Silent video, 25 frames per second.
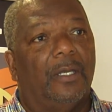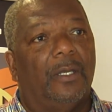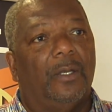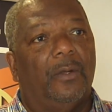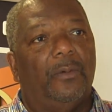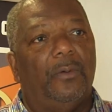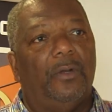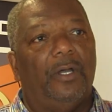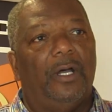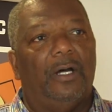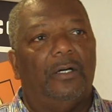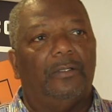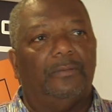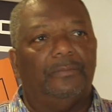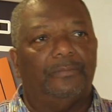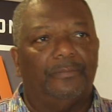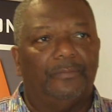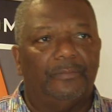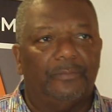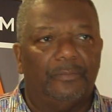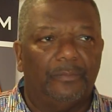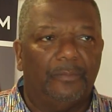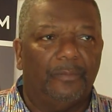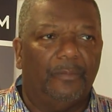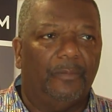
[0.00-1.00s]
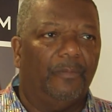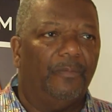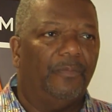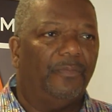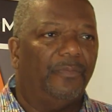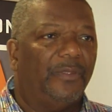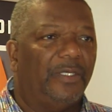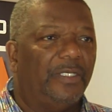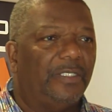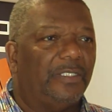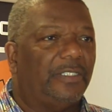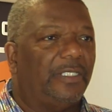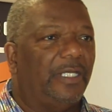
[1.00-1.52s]
Well,
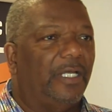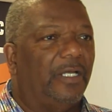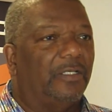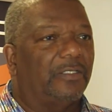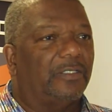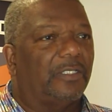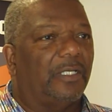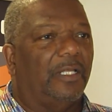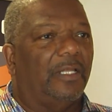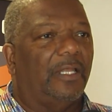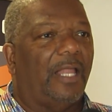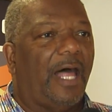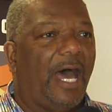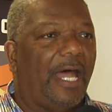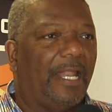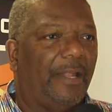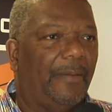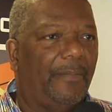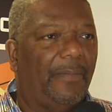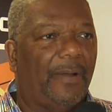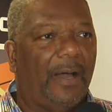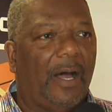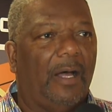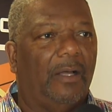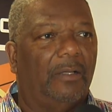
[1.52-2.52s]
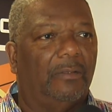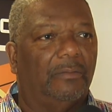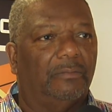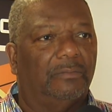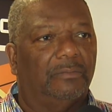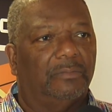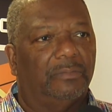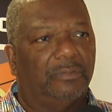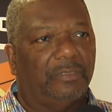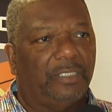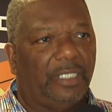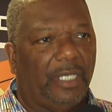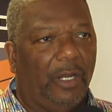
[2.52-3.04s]
this tells a lot about
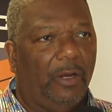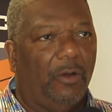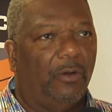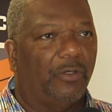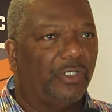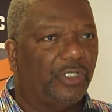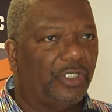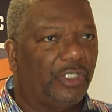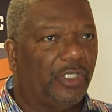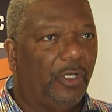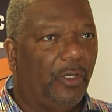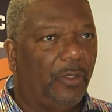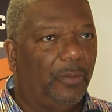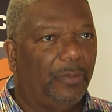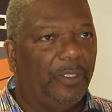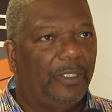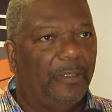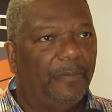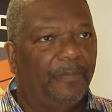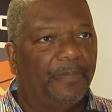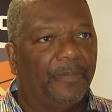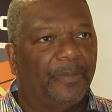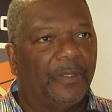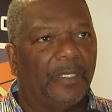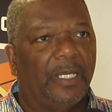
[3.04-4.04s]
Carroll Shelby